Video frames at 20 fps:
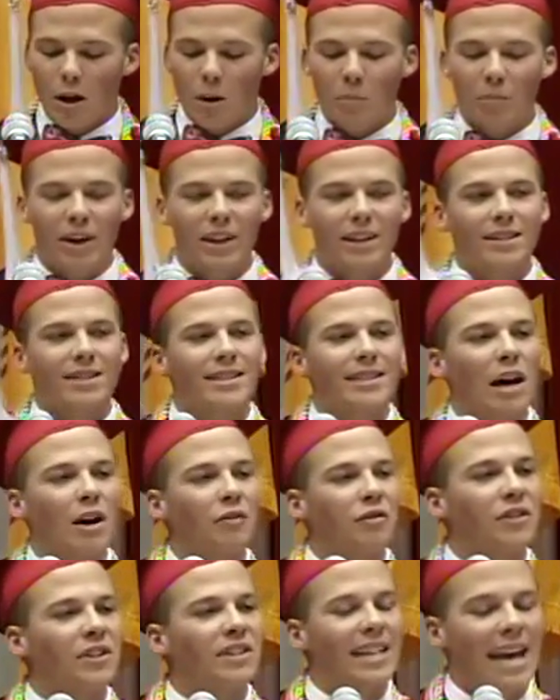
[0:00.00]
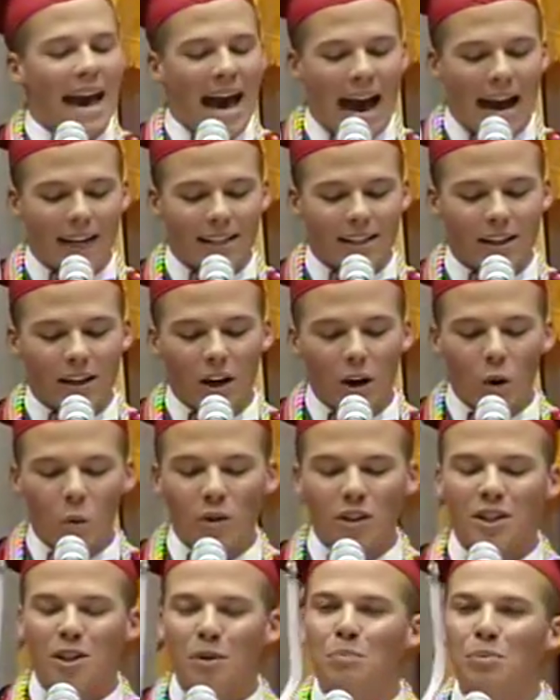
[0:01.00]
but his selfless act
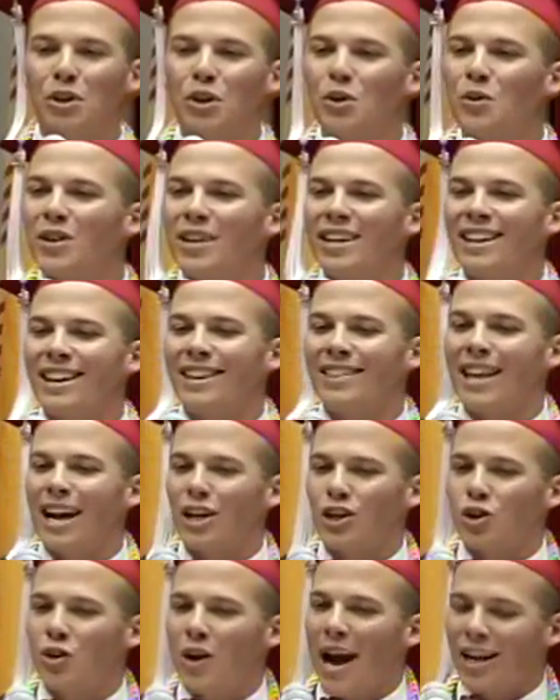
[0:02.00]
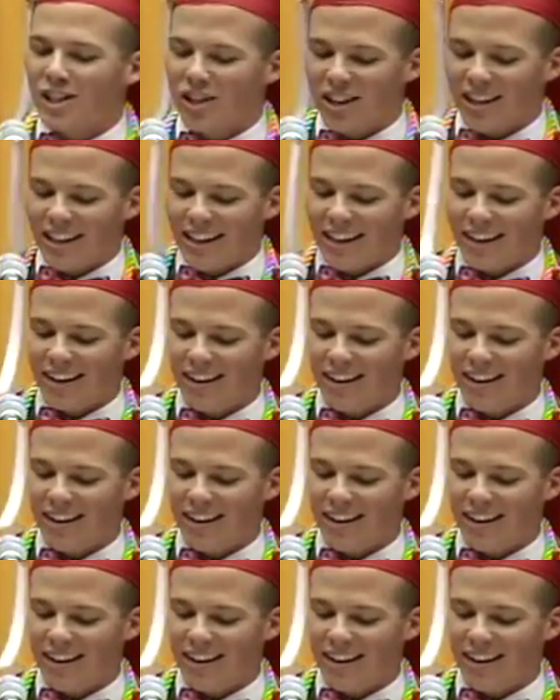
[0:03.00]
was the beauty in that tragedy.